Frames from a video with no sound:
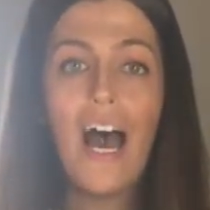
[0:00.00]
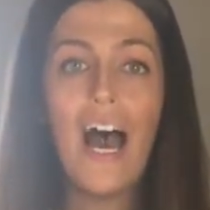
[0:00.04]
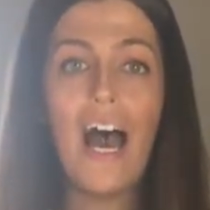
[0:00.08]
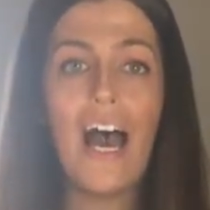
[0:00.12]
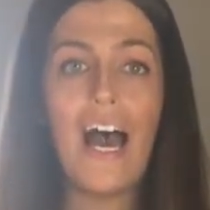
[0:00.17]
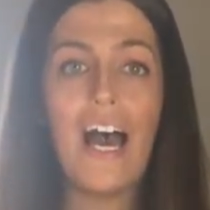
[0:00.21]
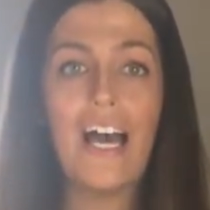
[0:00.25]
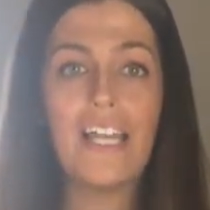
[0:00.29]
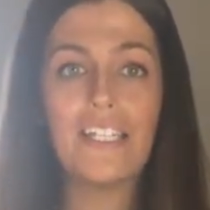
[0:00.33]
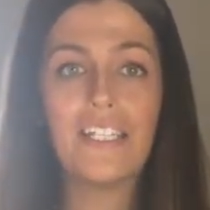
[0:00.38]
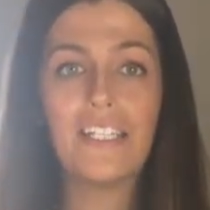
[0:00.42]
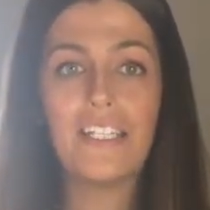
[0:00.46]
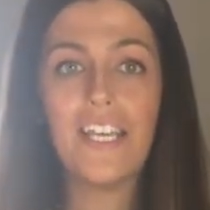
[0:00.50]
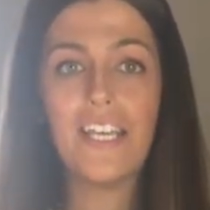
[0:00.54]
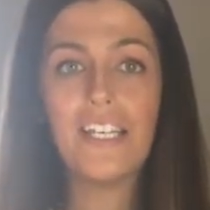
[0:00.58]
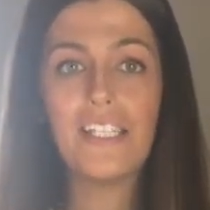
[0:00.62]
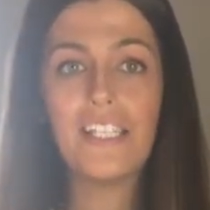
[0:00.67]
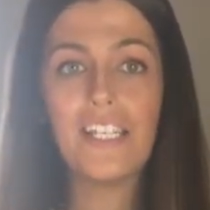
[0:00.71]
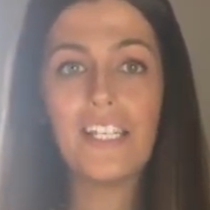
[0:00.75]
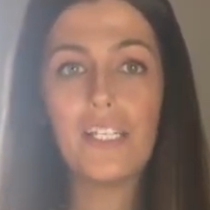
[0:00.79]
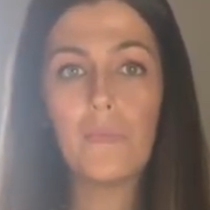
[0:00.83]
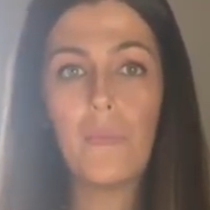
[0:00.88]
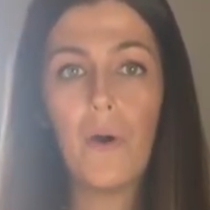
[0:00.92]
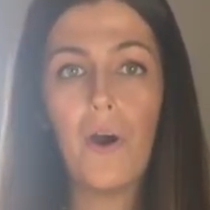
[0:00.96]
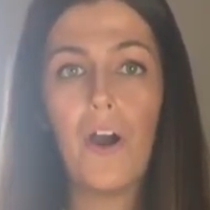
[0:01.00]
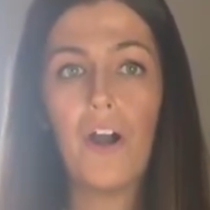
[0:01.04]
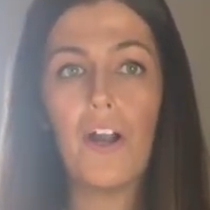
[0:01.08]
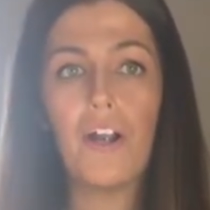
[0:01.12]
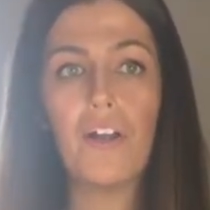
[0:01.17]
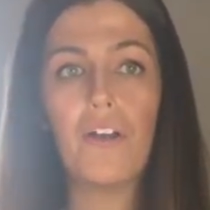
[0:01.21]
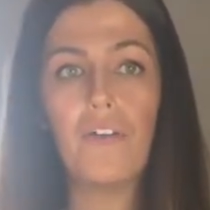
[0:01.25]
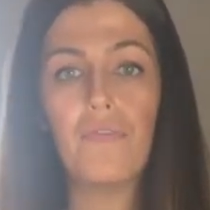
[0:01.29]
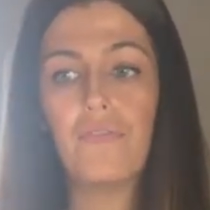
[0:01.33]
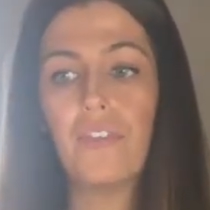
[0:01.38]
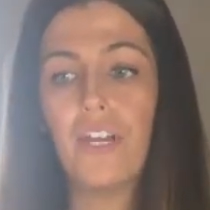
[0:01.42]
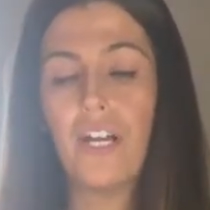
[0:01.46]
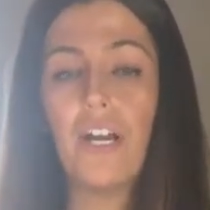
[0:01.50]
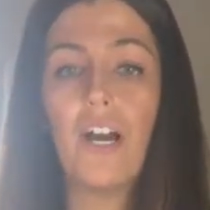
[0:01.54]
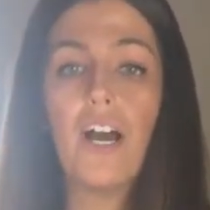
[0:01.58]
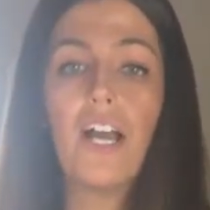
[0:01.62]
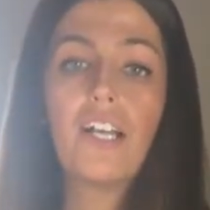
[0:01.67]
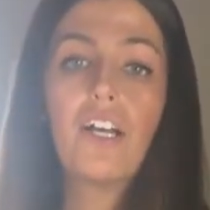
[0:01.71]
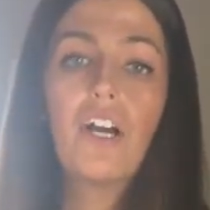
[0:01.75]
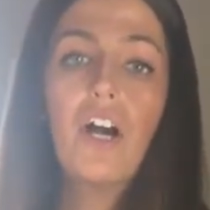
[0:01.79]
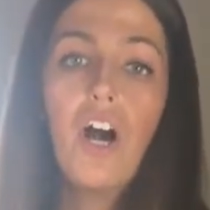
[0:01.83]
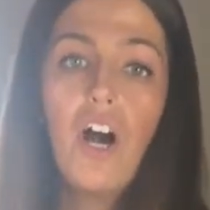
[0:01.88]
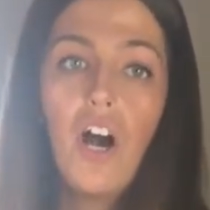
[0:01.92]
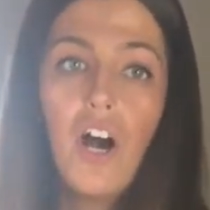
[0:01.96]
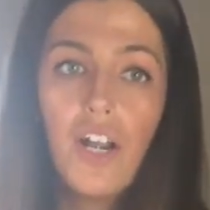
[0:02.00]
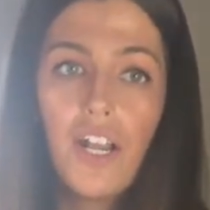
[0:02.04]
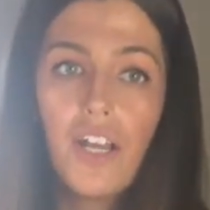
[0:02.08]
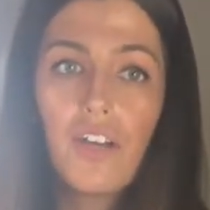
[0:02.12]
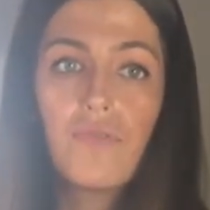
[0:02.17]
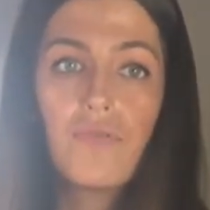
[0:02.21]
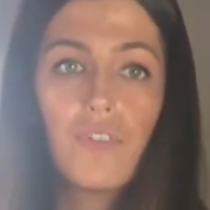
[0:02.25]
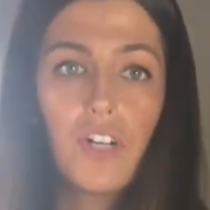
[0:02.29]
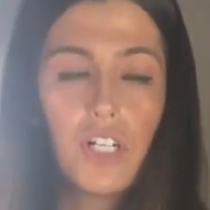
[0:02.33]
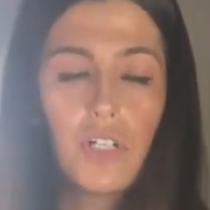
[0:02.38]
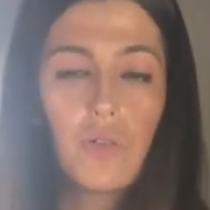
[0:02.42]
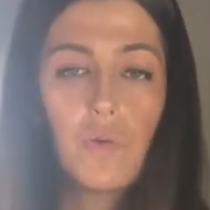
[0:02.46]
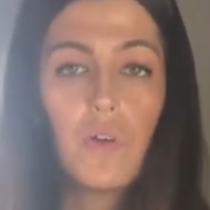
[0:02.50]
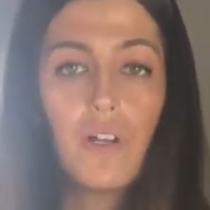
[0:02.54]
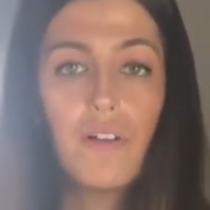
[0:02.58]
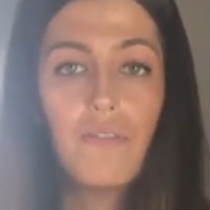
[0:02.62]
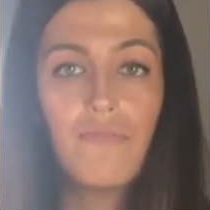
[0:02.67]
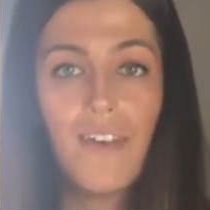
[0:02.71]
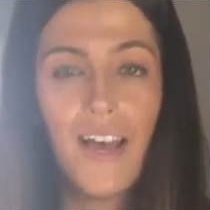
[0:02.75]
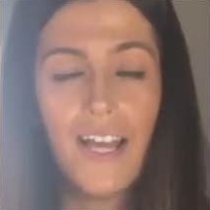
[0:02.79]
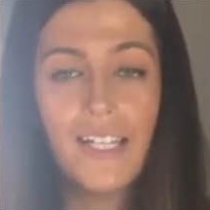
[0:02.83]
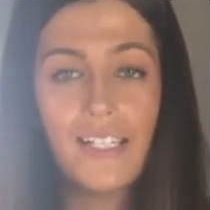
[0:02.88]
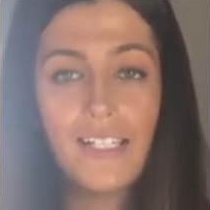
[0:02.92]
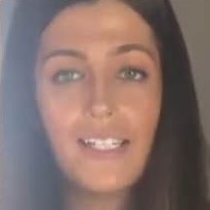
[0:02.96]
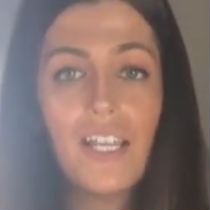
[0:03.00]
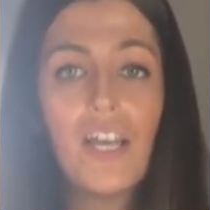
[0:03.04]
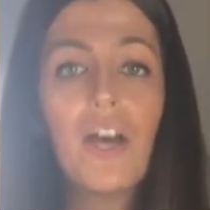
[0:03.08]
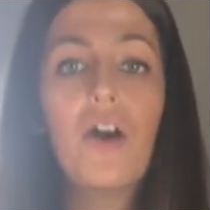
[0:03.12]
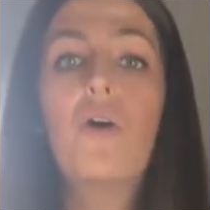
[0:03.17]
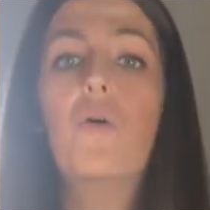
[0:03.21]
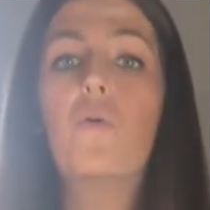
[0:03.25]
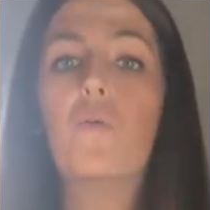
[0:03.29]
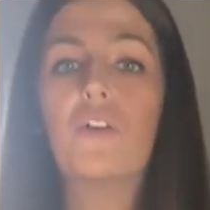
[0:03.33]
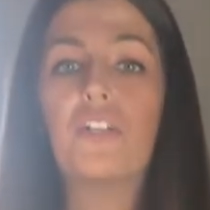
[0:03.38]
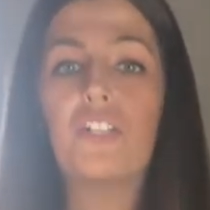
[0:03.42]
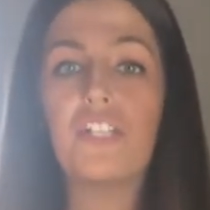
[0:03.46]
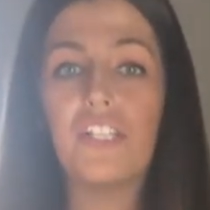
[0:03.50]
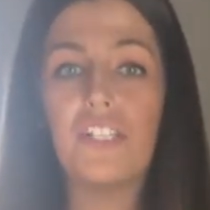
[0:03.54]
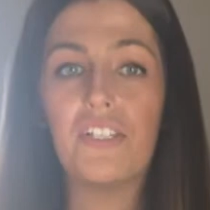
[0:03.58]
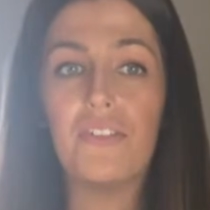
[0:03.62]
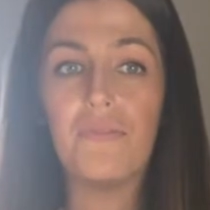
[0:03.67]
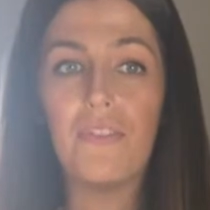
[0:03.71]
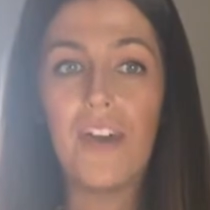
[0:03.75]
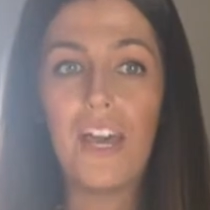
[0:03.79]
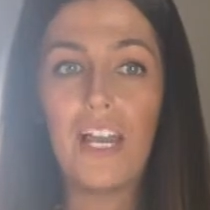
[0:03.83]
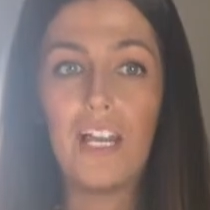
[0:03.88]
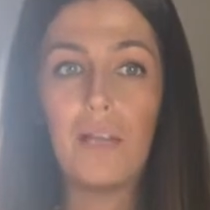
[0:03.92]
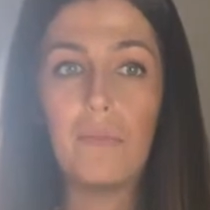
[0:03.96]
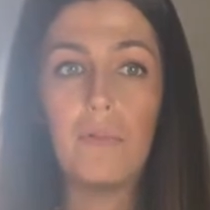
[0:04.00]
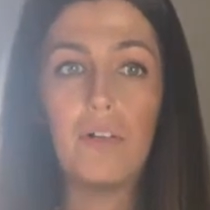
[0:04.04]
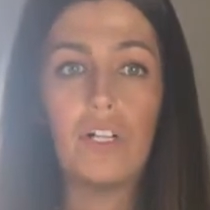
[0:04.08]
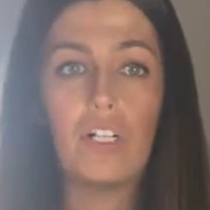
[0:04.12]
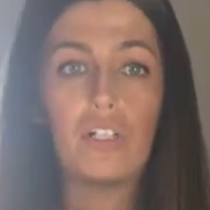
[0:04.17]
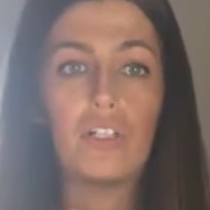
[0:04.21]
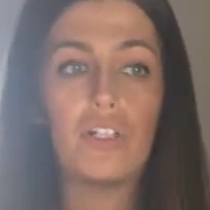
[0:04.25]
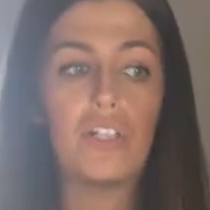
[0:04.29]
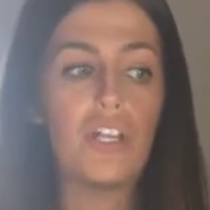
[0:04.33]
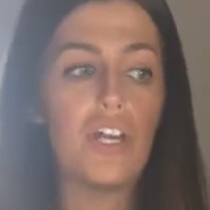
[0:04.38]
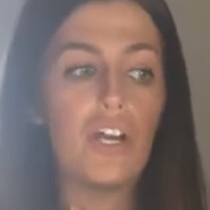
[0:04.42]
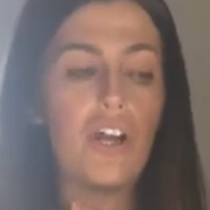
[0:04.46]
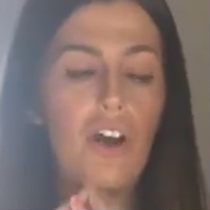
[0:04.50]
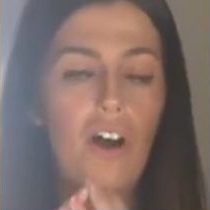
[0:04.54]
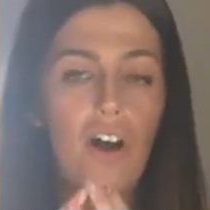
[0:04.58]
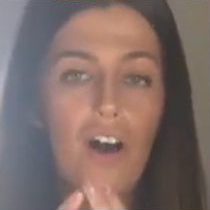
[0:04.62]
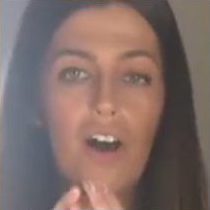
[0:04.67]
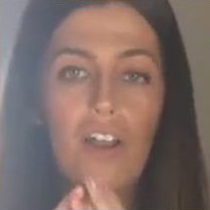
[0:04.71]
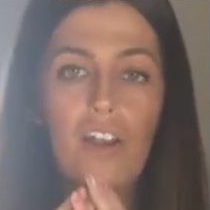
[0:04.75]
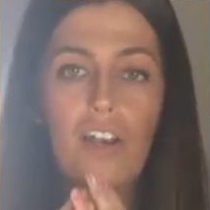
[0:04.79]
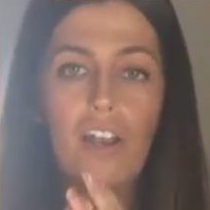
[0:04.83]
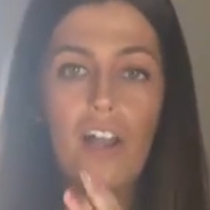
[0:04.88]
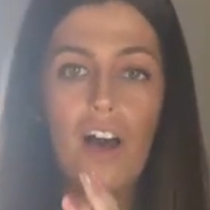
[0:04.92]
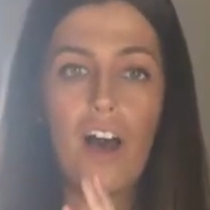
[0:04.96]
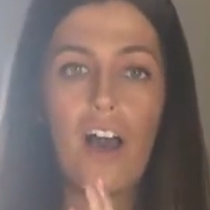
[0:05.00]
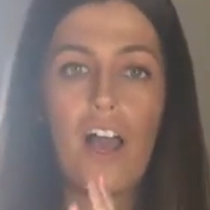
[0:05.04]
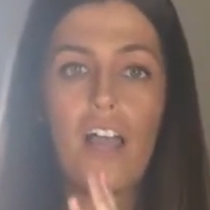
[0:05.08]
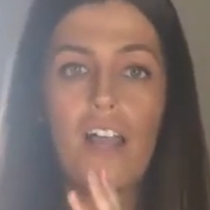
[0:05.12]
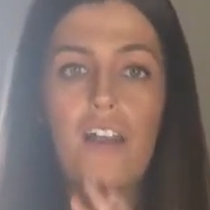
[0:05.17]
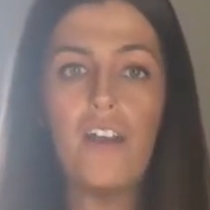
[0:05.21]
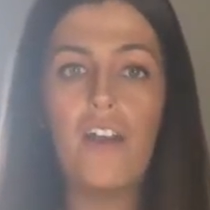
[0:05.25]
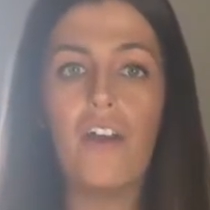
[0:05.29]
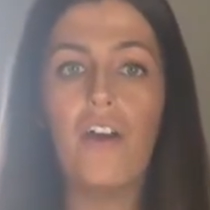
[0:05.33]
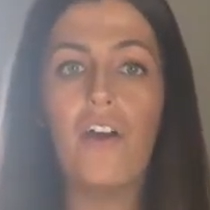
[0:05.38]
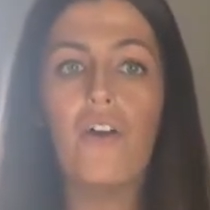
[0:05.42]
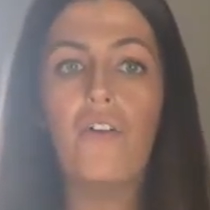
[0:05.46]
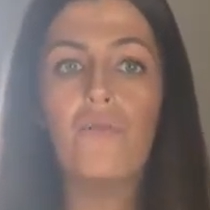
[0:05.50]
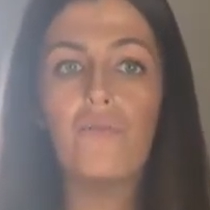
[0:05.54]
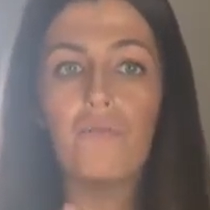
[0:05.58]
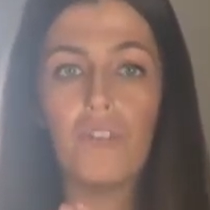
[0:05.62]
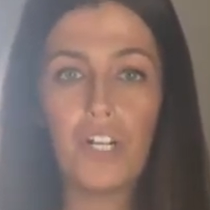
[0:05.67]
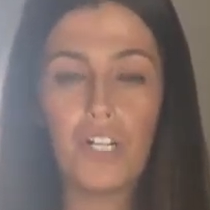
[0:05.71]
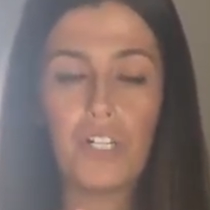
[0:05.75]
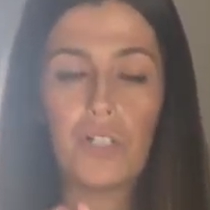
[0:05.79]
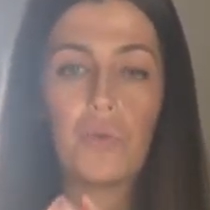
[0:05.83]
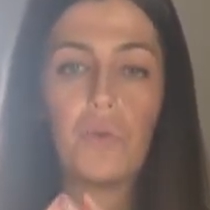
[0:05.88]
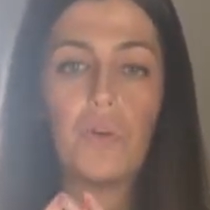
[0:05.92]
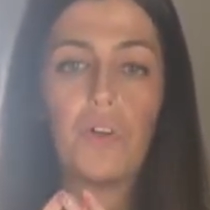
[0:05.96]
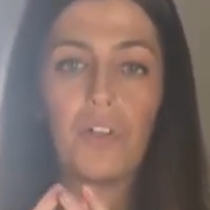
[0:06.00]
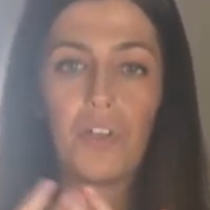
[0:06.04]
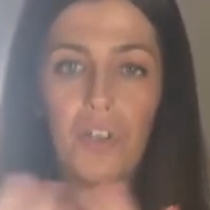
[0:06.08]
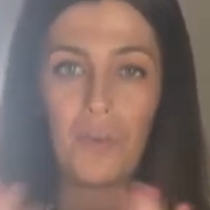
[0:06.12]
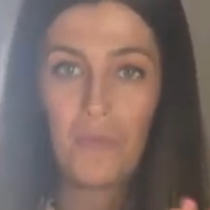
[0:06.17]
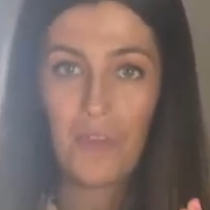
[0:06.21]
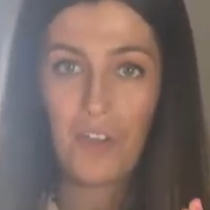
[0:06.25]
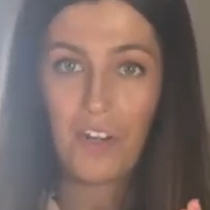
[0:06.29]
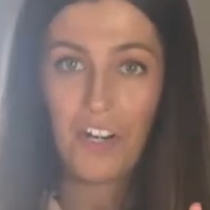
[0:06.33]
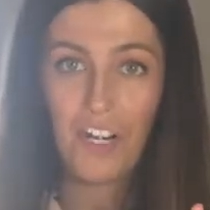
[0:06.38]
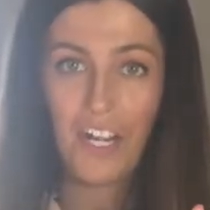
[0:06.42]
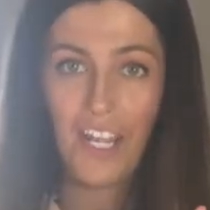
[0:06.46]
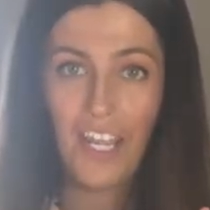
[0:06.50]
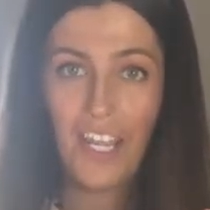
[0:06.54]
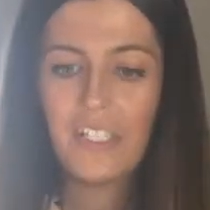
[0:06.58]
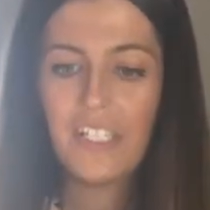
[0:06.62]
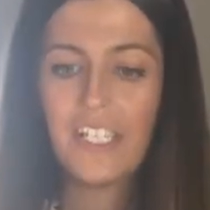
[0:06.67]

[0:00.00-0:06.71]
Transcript: and this is part of their Iconic virtual events, which is available to their online virtual community.